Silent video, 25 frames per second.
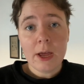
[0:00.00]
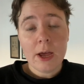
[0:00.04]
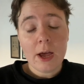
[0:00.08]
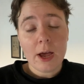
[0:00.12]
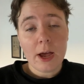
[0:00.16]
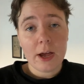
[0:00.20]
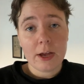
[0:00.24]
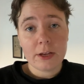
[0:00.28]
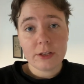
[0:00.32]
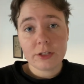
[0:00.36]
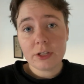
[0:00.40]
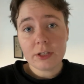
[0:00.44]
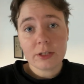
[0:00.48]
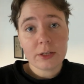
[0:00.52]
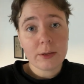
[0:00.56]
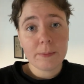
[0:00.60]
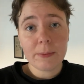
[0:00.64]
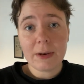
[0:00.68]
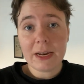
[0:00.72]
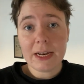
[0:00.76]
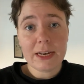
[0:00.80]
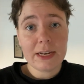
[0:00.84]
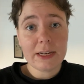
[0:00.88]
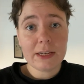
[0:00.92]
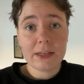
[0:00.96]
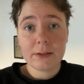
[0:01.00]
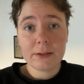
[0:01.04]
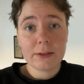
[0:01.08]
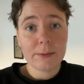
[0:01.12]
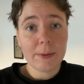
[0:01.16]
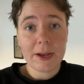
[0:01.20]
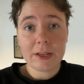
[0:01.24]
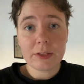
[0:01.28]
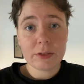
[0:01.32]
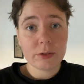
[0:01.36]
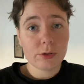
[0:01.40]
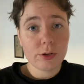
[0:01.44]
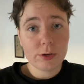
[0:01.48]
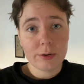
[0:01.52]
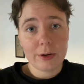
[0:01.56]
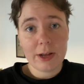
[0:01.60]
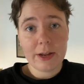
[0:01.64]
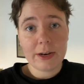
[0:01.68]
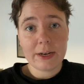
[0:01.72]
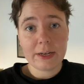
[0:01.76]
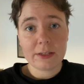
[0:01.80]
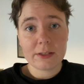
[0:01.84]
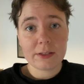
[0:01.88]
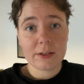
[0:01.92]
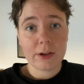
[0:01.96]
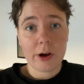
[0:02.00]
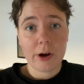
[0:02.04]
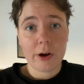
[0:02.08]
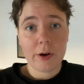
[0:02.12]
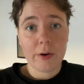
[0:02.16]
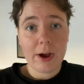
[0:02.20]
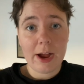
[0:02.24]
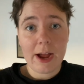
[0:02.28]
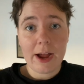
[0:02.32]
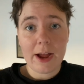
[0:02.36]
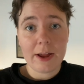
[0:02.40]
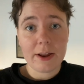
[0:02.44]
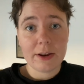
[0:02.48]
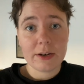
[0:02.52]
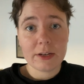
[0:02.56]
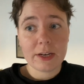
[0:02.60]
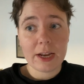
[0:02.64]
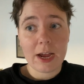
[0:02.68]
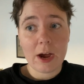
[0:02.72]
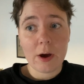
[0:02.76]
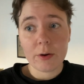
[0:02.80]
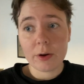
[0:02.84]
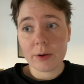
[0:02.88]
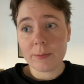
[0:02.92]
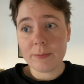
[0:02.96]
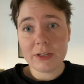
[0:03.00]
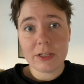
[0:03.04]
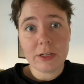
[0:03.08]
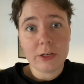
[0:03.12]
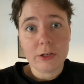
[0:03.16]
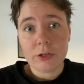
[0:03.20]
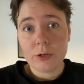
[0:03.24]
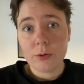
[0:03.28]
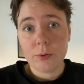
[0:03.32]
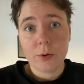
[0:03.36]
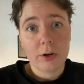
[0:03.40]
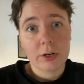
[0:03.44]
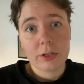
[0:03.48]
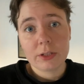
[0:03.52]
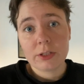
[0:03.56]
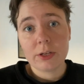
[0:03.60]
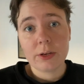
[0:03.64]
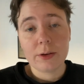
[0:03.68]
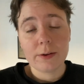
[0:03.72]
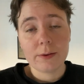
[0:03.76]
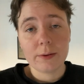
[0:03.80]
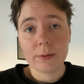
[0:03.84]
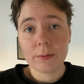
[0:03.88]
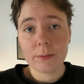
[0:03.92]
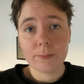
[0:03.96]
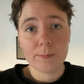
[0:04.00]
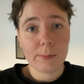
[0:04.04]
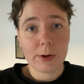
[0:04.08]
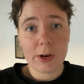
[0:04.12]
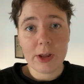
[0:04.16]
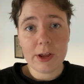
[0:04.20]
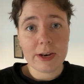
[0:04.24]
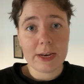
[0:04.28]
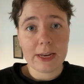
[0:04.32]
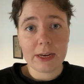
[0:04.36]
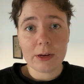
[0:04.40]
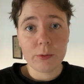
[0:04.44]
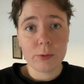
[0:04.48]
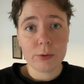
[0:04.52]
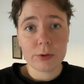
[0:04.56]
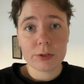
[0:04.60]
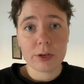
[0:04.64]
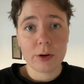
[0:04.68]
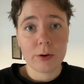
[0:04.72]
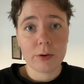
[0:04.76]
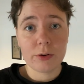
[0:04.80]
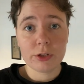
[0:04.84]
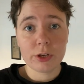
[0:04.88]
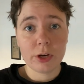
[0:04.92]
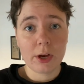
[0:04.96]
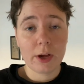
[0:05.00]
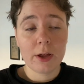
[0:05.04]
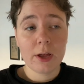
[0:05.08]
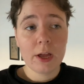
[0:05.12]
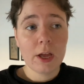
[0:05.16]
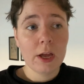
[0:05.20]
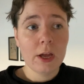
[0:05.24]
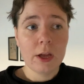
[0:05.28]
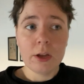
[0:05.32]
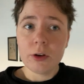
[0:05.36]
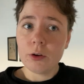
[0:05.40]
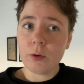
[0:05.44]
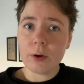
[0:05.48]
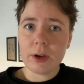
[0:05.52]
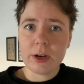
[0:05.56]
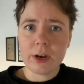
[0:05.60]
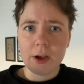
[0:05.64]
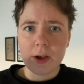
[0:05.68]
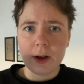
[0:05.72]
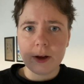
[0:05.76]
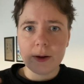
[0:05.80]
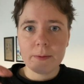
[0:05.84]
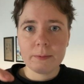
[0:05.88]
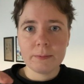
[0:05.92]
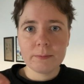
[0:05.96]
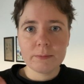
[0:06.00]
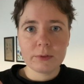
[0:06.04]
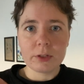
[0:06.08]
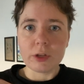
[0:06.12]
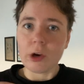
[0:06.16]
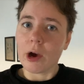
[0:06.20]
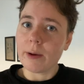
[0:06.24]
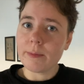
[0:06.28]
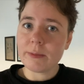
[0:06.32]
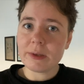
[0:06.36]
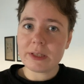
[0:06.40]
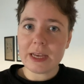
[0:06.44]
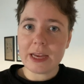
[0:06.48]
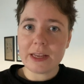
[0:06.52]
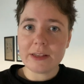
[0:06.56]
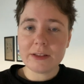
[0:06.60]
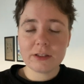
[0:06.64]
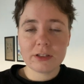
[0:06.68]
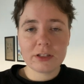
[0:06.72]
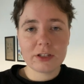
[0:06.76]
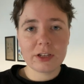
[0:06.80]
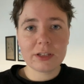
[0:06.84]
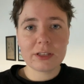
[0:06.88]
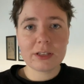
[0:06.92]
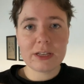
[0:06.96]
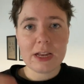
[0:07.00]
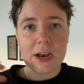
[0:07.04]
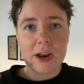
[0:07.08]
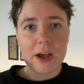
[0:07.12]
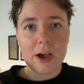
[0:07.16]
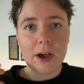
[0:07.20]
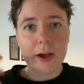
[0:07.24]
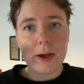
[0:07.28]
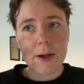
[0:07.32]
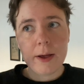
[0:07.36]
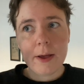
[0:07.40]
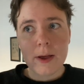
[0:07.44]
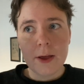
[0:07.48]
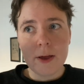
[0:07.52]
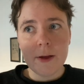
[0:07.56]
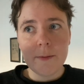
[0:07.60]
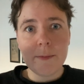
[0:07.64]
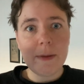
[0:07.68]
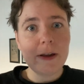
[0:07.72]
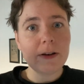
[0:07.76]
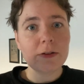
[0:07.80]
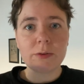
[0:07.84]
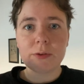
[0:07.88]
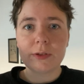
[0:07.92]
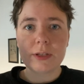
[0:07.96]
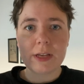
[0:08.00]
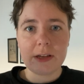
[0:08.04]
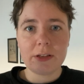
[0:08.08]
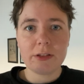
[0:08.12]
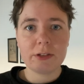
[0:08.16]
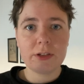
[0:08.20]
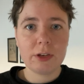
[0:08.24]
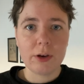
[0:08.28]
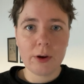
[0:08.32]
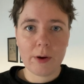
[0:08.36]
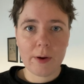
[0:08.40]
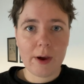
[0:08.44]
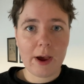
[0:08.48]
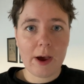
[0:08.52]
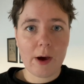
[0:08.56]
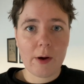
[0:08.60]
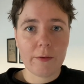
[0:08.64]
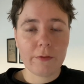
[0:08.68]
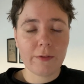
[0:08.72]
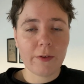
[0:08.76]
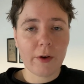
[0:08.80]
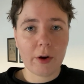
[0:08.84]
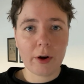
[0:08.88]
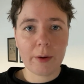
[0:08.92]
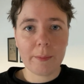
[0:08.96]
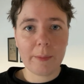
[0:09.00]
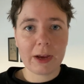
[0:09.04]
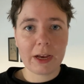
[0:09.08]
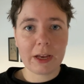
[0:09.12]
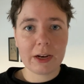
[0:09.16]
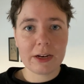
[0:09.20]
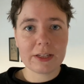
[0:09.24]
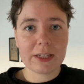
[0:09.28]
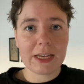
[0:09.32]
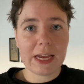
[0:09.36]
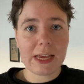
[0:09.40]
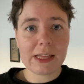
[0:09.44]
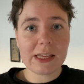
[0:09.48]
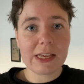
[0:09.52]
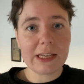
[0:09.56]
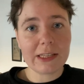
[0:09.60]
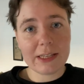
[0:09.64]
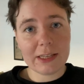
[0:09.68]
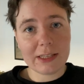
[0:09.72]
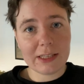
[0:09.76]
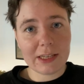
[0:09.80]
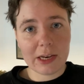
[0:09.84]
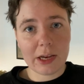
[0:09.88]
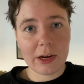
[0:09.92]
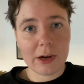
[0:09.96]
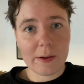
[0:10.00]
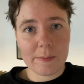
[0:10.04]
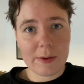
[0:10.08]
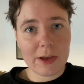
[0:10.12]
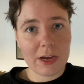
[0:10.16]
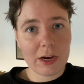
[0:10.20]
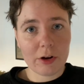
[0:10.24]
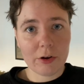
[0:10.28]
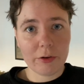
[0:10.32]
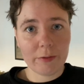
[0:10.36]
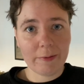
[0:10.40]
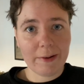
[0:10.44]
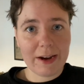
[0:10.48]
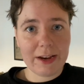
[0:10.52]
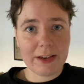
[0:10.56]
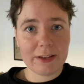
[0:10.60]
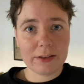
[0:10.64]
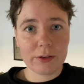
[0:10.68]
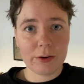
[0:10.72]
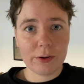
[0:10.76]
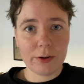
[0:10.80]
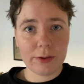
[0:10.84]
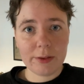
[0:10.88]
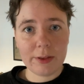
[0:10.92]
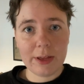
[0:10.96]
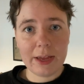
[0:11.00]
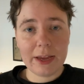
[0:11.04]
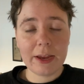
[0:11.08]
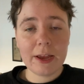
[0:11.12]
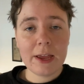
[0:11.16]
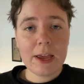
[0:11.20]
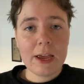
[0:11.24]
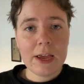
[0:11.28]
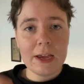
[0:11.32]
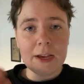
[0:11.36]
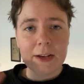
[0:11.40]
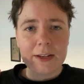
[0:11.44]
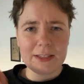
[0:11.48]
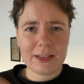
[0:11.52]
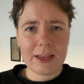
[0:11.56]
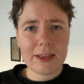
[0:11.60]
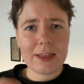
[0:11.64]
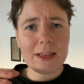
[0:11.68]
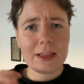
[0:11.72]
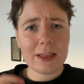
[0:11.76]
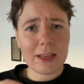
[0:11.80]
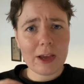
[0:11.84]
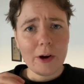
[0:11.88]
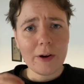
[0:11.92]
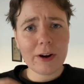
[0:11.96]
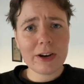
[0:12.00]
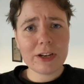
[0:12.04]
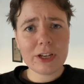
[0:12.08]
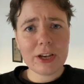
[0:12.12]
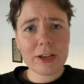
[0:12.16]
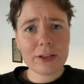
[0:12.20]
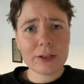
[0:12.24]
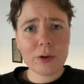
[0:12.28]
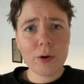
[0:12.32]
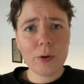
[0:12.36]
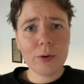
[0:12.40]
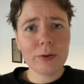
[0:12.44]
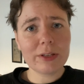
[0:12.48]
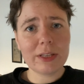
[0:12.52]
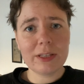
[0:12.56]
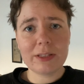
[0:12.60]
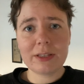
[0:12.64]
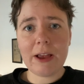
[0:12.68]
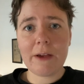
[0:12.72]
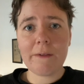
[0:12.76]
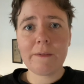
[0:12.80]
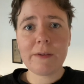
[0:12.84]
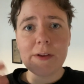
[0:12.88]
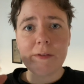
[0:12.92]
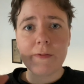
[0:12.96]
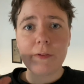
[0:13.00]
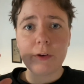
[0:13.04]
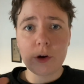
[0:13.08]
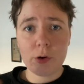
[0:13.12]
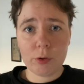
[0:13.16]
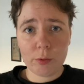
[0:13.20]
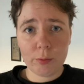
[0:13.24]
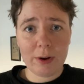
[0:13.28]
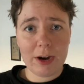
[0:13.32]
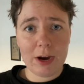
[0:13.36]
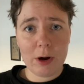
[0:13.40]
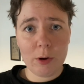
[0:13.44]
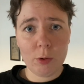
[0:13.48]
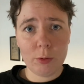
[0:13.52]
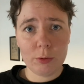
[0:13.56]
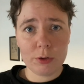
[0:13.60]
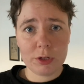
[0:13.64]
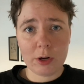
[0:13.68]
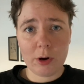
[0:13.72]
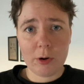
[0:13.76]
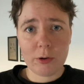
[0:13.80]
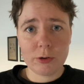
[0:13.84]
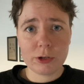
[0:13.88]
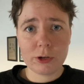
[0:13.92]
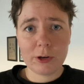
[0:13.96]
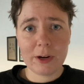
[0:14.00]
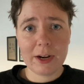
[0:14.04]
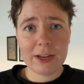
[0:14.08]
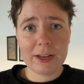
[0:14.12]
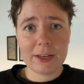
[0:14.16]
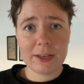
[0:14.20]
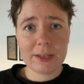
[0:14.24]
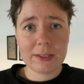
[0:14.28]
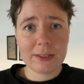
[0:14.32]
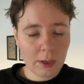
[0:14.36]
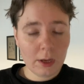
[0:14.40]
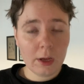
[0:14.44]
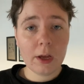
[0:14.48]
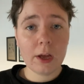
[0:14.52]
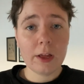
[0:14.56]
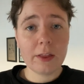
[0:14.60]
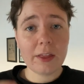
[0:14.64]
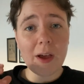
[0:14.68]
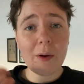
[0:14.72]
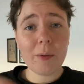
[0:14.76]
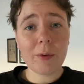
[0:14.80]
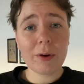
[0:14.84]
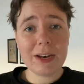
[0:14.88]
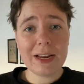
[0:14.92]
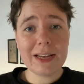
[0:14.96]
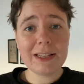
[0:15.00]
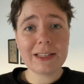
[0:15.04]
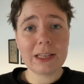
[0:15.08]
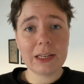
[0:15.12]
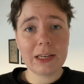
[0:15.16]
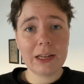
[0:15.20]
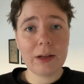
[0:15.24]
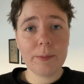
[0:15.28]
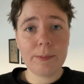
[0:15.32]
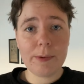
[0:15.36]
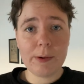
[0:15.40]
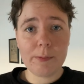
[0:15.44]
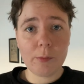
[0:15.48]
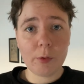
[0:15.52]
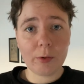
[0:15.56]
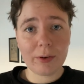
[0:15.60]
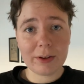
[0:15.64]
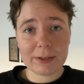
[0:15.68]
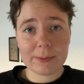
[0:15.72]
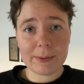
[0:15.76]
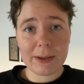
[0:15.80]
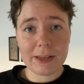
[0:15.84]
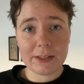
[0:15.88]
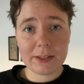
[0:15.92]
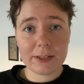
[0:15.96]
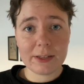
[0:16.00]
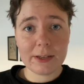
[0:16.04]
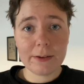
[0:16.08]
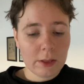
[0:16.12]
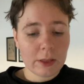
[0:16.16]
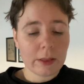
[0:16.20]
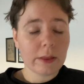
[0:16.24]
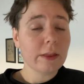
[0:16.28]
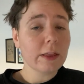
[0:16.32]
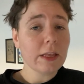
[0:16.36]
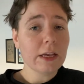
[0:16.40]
It just completely depends on your learning style and how committed you are to learning horticulture. Not in a time sense, just in a mental sense, you know, how far am I going to take this? Is it going to be a career sort of thing? Because I think the RHS course is definitely for career horticulturalists, and that one is a little bit more expensive.